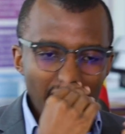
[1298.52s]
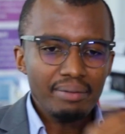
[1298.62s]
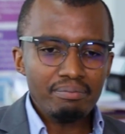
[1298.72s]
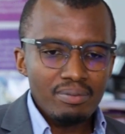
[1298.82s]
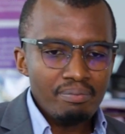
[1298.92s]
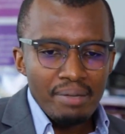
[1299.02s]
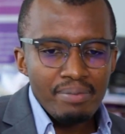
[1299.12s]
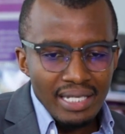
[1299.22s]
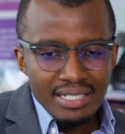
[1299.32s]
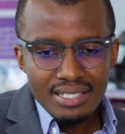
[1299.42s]
Okay,
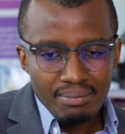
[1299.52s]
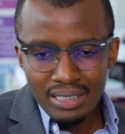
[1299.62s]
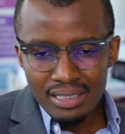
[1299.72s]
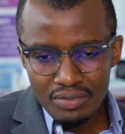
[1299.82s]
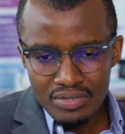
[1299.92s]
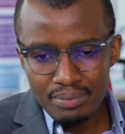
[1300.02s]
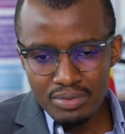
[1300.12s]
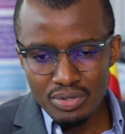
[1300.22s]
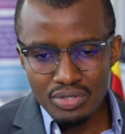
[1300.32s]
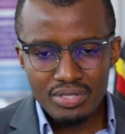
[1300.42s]
maybe that's a matter of
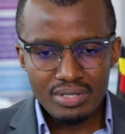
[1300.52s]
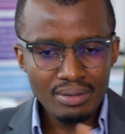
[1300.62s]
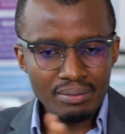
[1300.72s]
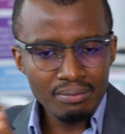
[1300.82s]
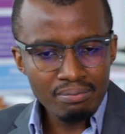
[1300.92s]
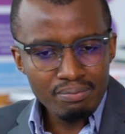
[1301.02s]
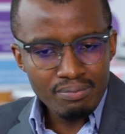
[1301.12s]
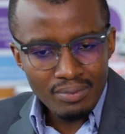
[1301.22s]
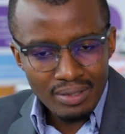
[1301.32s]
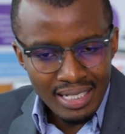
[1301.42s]
sub judice. Yeah.
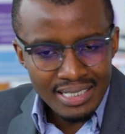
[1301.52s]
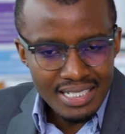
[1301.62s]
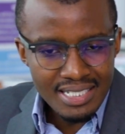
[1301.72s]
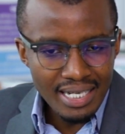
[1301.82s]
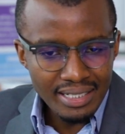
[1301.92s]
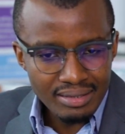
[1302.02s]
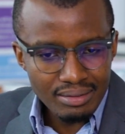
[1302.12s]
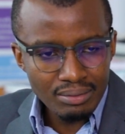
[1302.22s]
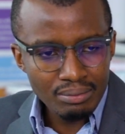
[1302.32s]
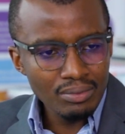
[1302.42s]
That aside,
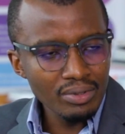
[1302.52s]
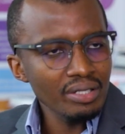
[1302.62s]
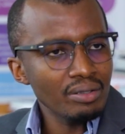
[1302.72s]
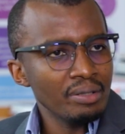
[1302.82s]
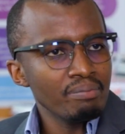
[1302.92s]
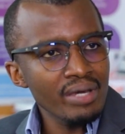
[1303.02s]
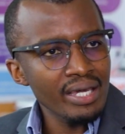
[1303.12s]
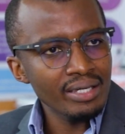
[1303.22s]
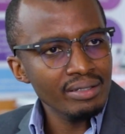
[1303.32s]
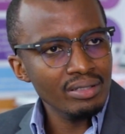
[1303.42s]
in
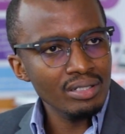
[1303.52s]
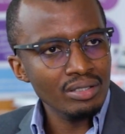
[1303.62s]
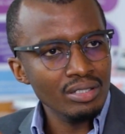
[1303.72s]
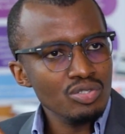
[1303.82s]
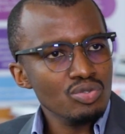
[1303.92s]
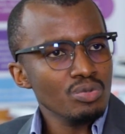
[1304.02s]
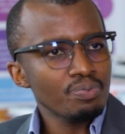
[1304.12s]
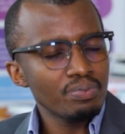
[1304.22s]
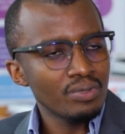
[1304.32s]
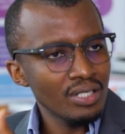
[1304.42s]
May, the
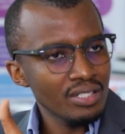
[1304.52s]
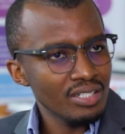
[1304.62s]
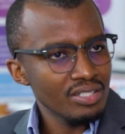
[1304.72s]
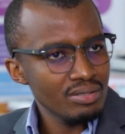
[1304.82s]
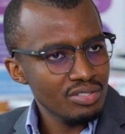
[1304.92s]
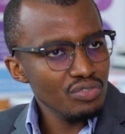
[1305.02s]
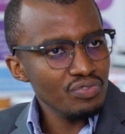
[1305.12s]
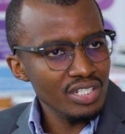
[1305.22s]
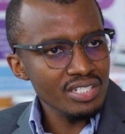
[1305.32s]
Chief